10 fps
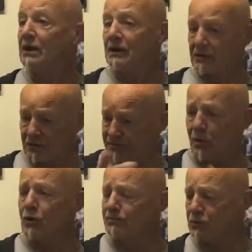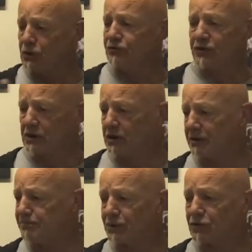Because Bond musically
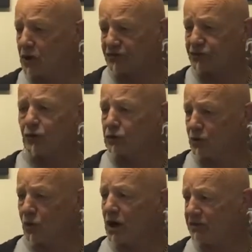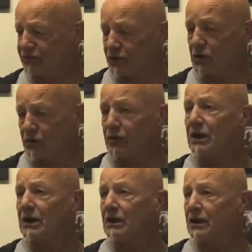progressed all the way through.
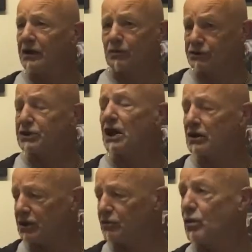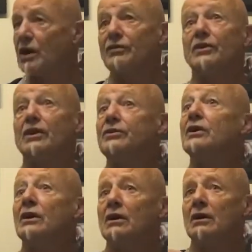He was the only one that
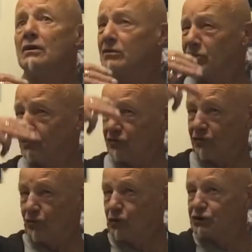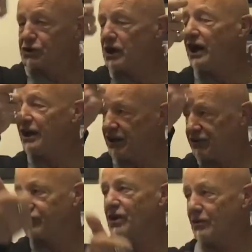was
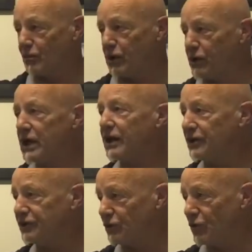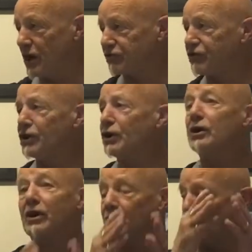heading somewhere. He had a direction
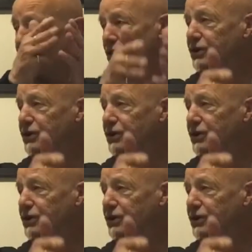and he wanted to